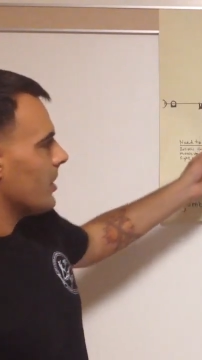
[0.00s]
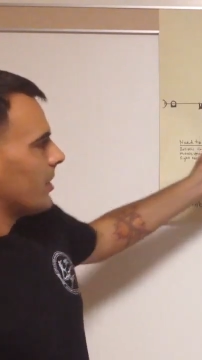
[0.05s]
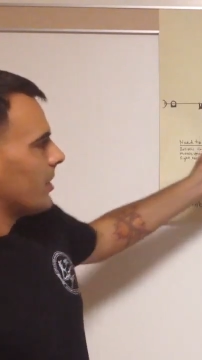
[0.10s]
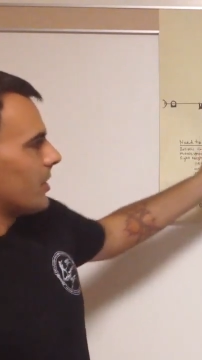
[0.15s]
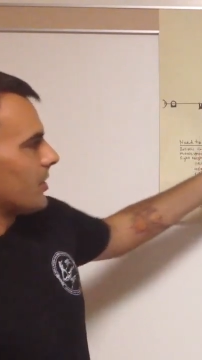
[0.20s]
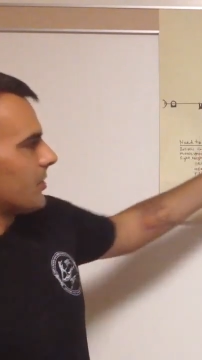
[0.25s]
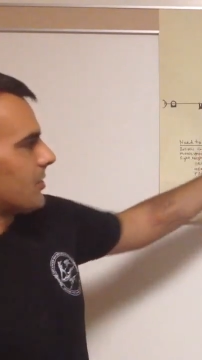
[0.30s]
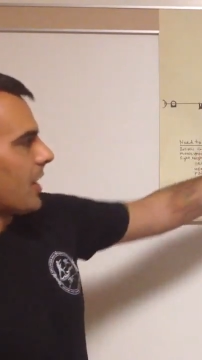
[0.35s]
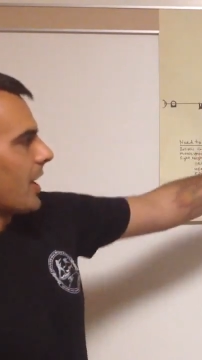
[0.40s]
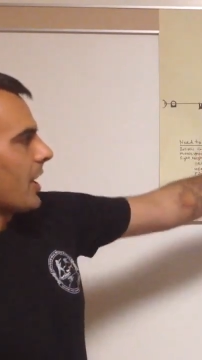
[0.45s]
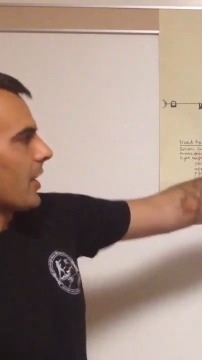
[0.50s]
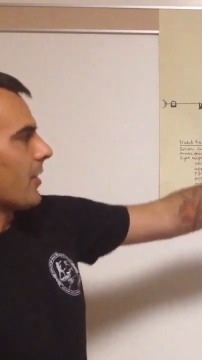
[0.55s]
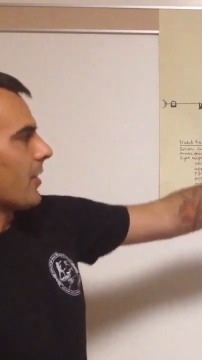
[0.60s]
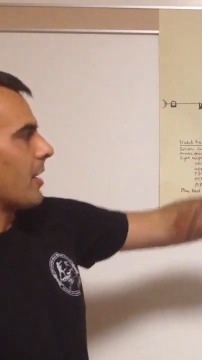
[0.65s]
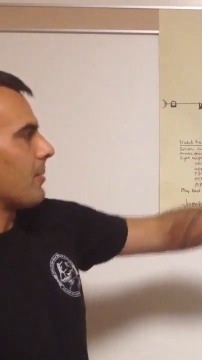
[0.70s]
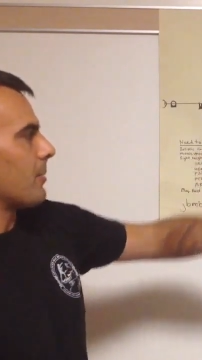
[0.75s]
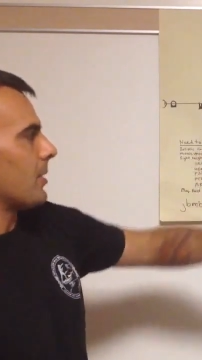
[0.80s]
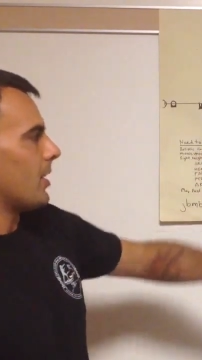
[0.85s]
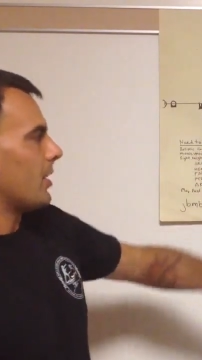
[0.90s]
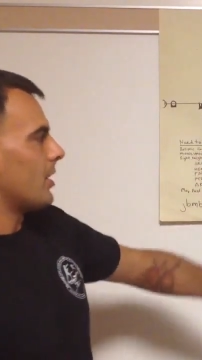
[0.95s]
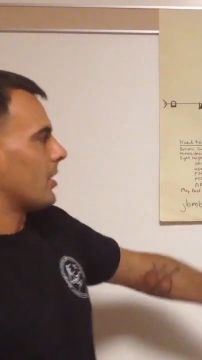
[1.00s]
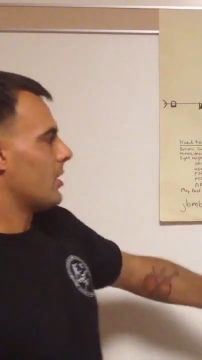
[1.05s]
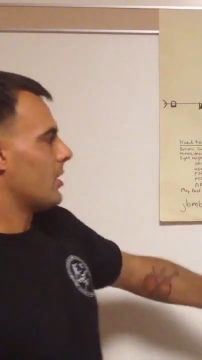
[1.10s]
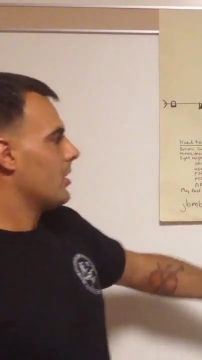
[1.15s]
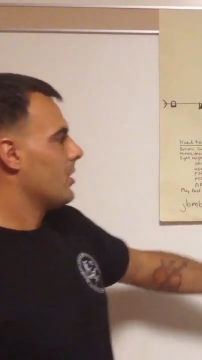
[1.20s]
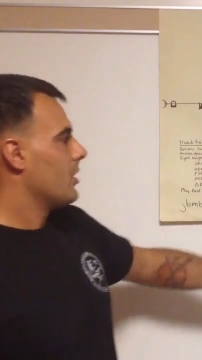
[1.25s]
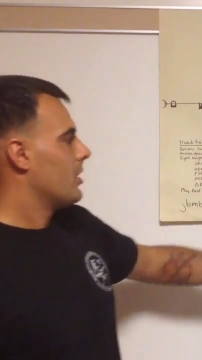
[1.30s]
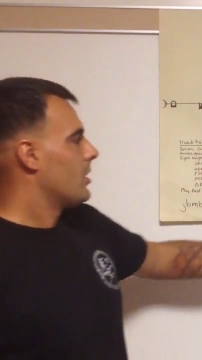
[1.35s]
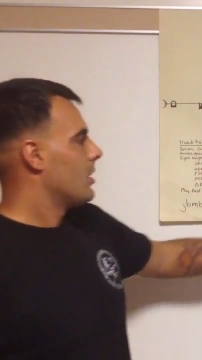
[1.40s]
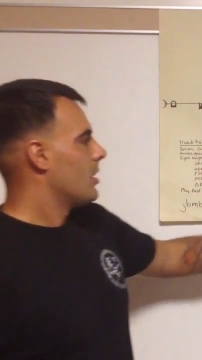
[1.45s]
this diagram here,
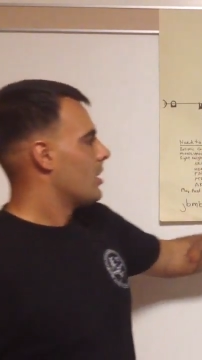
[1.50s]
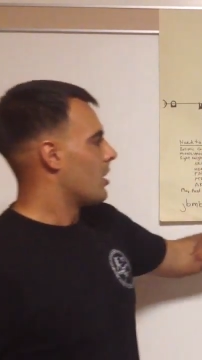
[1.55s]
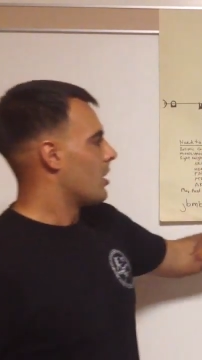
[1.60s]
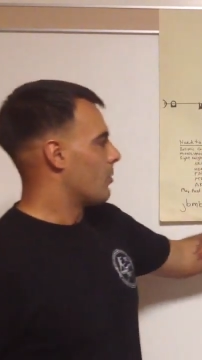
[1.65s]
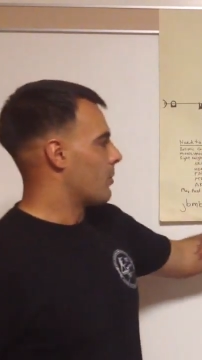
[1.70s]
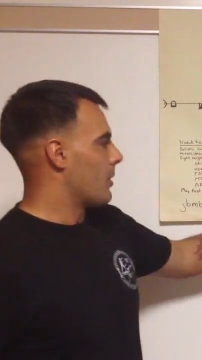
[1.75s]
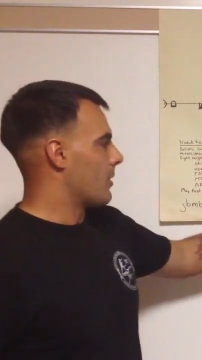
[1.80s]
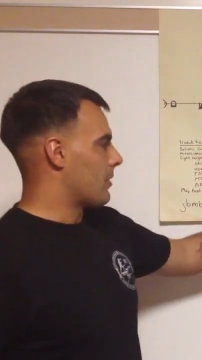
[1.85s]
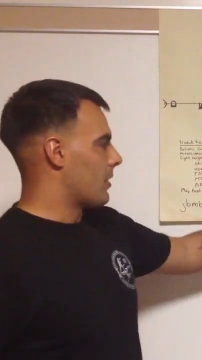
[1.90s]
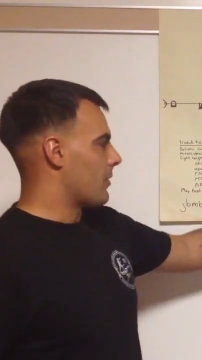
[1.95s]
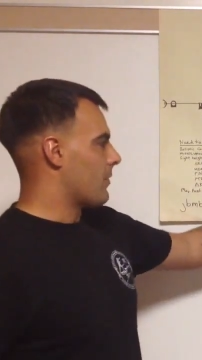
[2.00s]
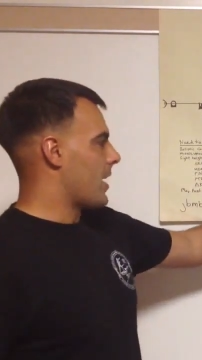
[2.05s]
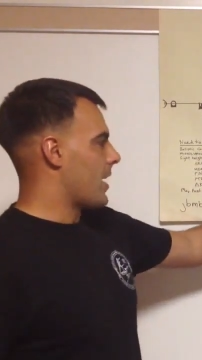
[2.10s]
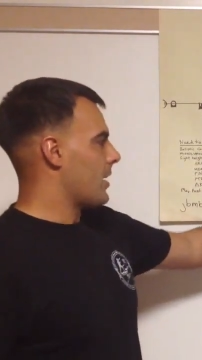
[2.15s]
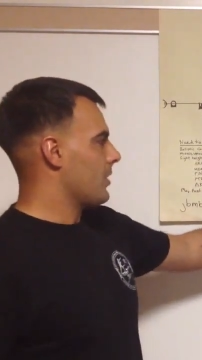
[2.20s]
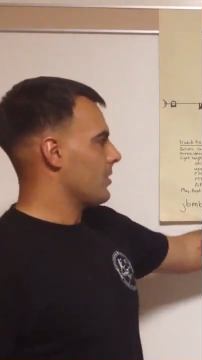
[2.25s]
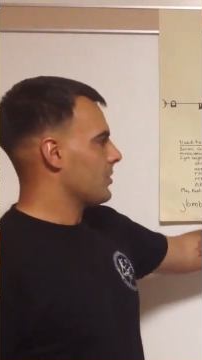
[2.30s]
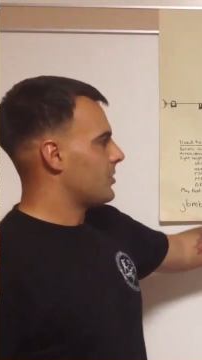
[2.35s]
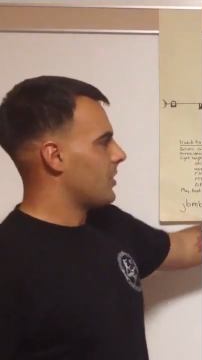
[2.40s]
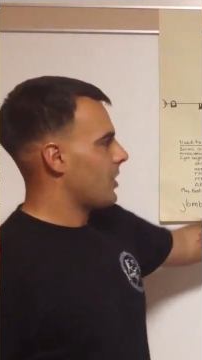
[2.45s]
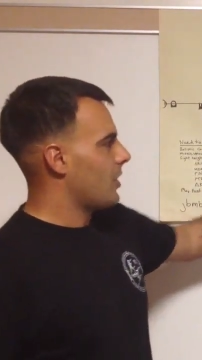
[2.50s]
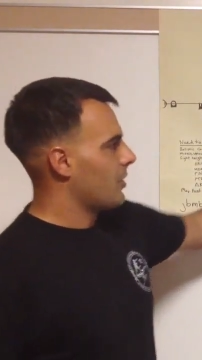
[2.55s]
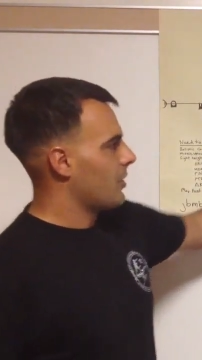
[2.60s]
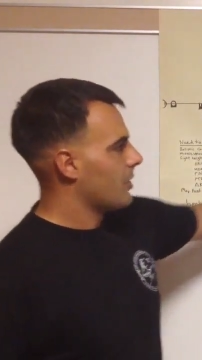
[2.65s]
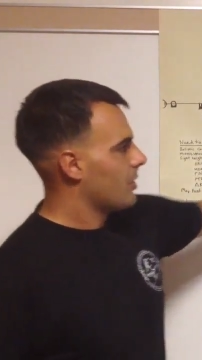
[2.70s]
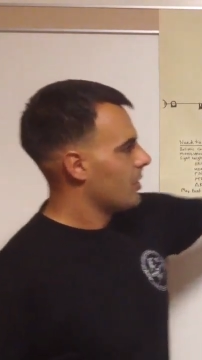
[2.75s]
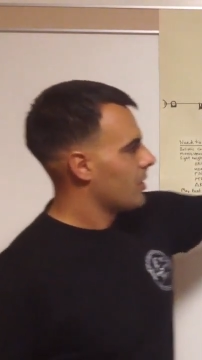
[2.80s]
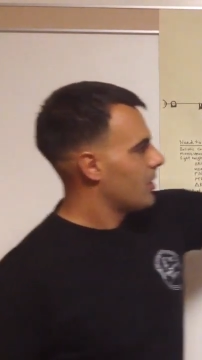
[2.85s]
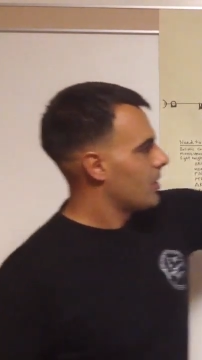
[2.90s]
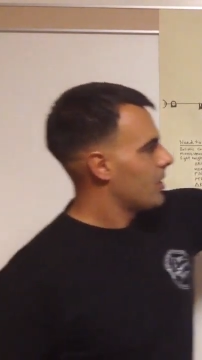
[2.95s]
uh, we have our vital zone,
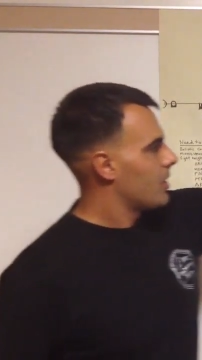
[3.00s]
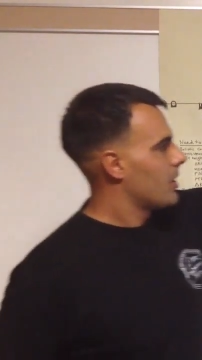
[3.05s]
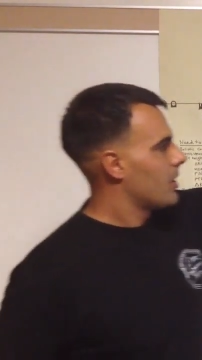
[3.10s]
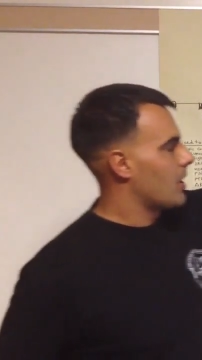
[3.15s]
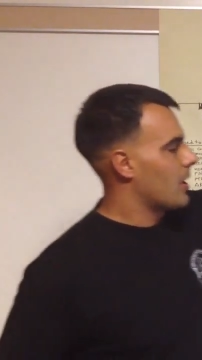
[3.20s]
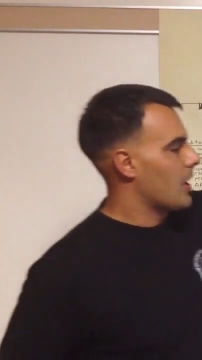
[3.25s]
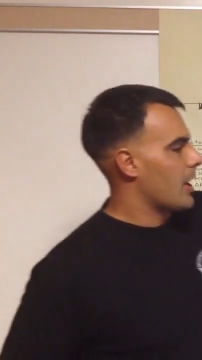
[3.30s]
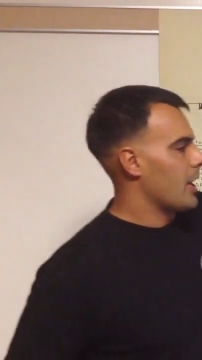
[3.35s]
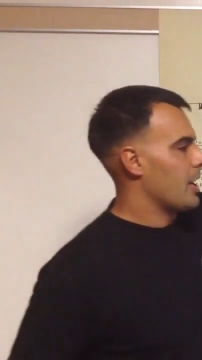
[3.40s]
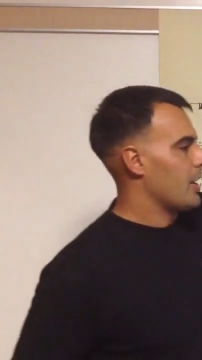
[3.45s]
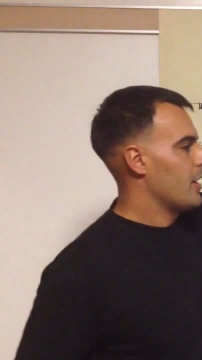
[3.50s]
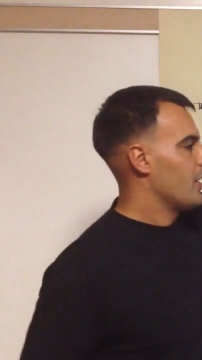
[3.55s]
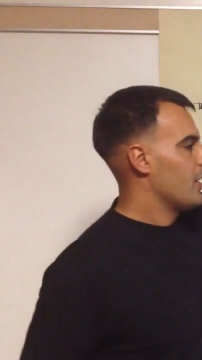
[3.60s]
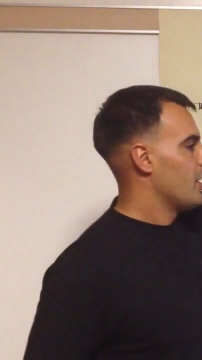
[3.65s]
all right,